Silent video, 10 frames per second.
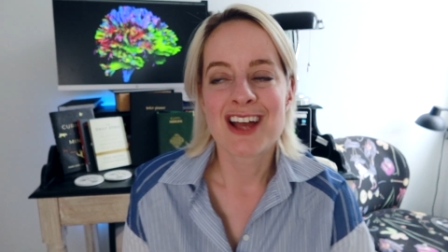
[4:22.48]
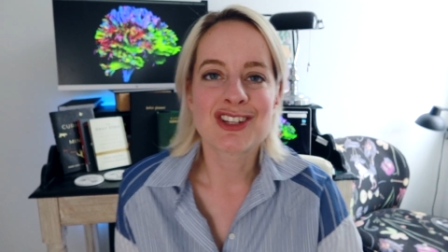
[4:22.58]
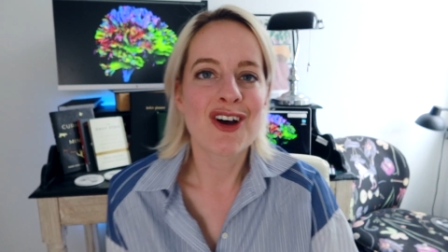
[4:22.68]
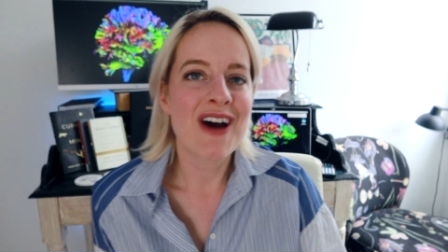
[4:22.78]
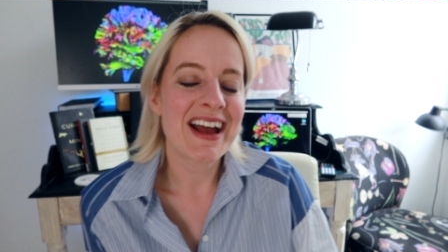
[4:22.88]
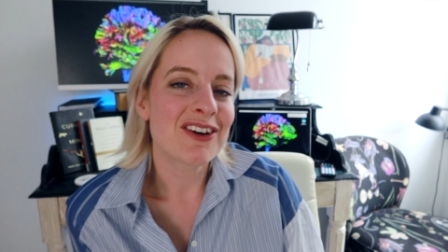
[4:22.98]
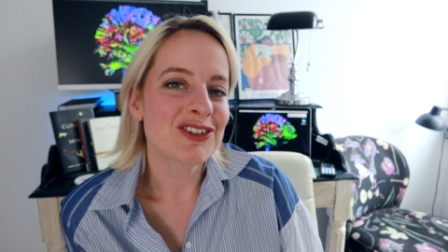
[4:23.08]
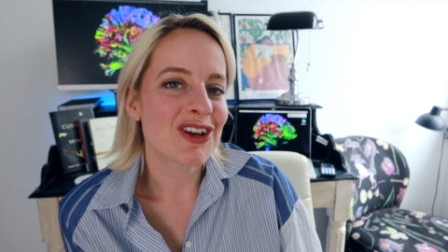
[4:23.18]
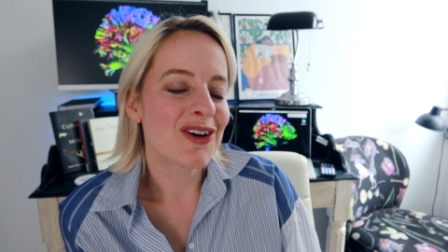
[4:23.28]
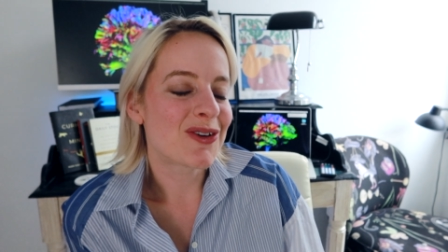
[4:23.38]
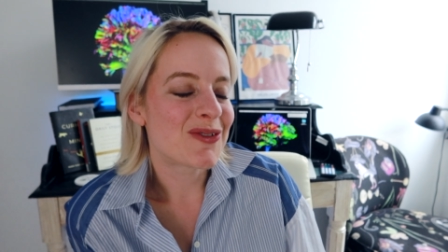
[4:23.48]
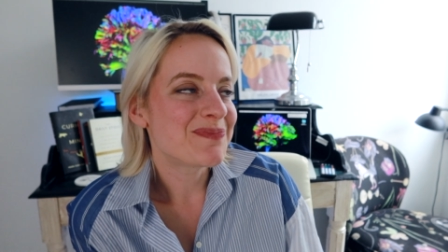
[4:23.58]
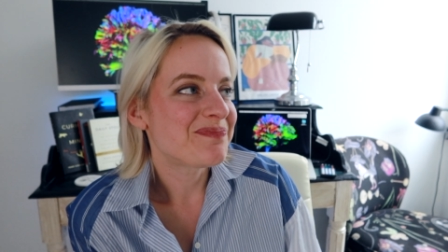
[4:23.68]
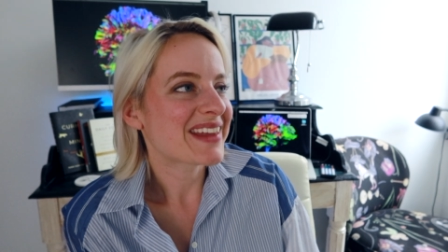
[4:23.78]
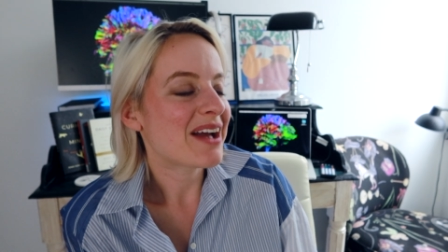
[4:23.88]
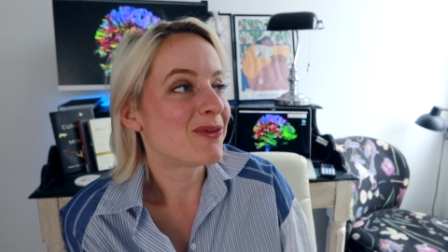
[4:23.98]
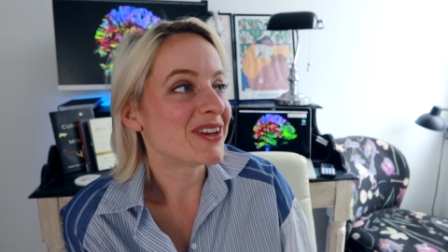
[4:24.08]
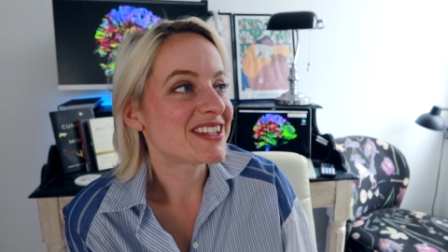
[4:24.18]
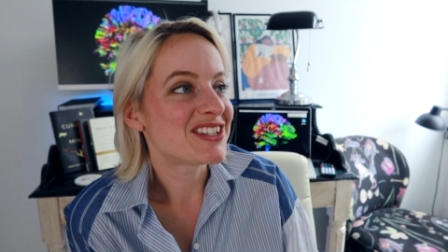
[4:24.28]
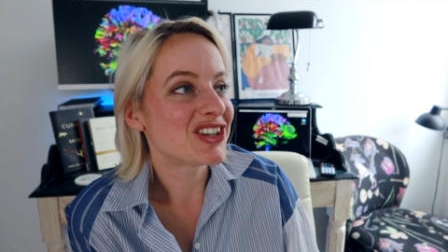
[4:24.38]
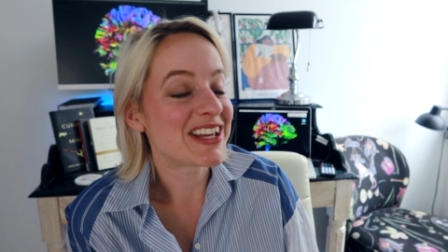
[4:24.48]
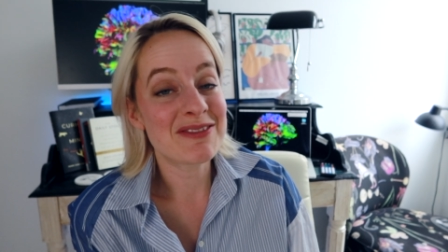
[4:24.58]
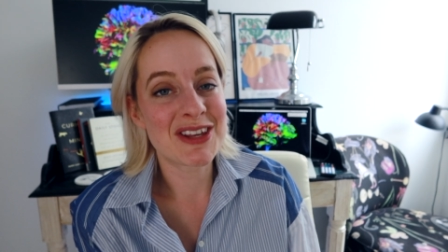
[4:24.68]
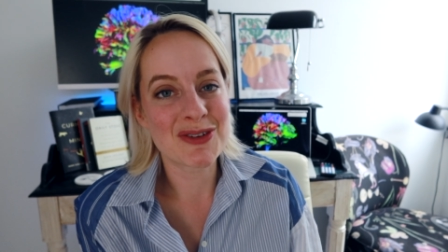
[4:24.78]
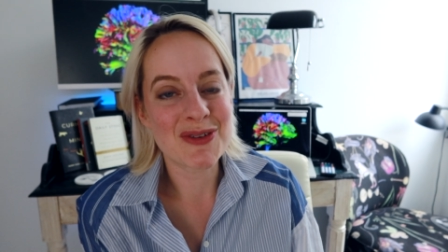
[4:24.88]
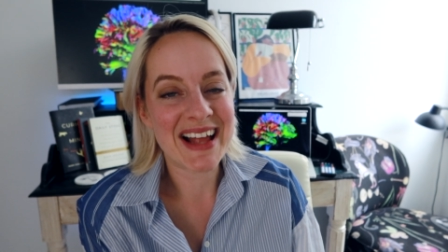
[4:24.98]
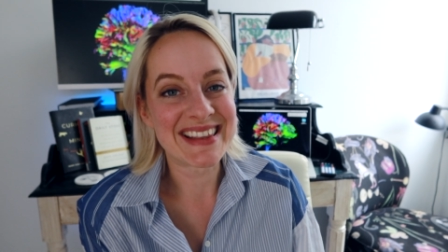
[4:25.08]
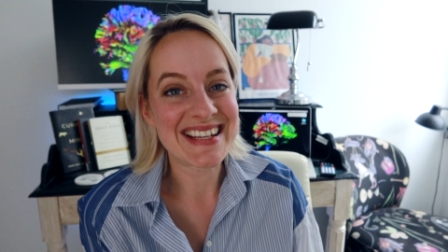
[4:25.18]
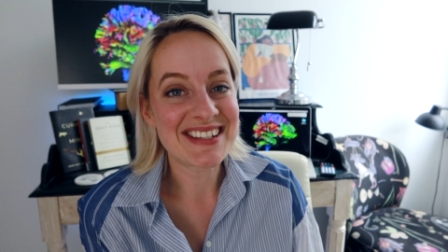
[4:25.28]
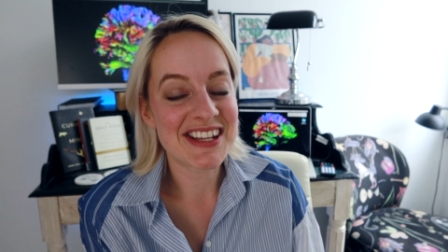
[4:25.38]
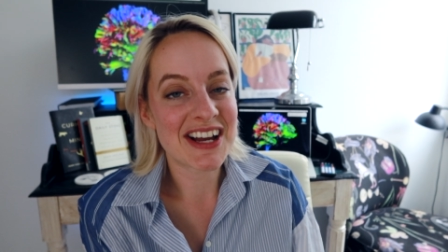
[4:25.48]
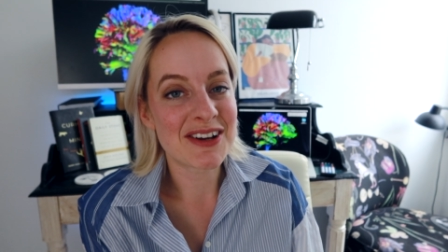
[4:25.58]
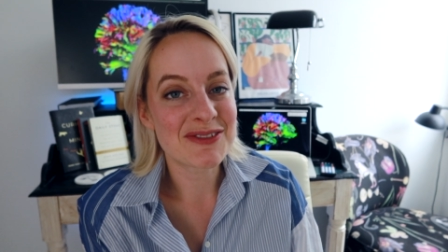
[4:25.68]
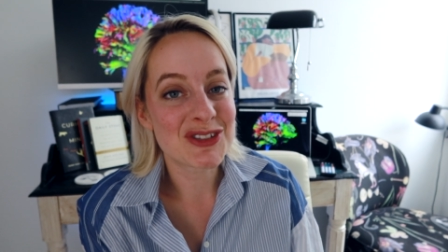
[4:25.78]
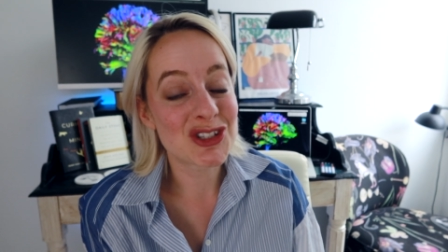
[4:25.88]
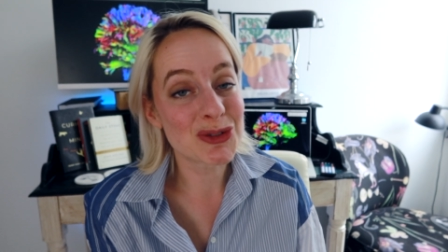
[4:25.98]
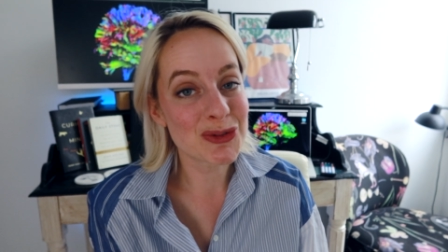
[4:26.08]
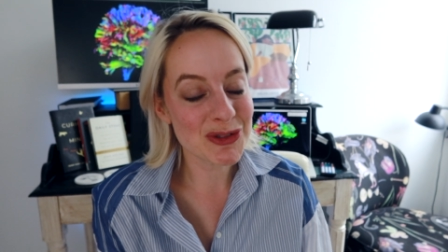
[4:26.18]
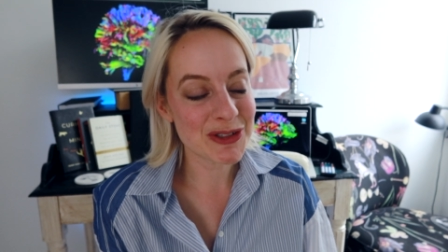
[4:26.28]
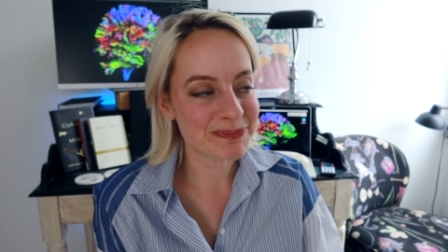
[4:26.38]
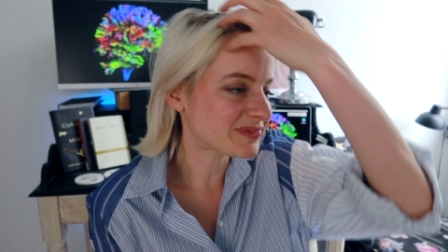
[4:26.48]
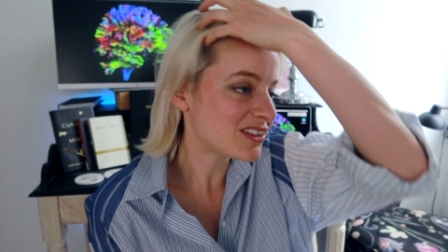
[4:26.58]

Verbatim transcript: So I also wanted to give you a list of tools.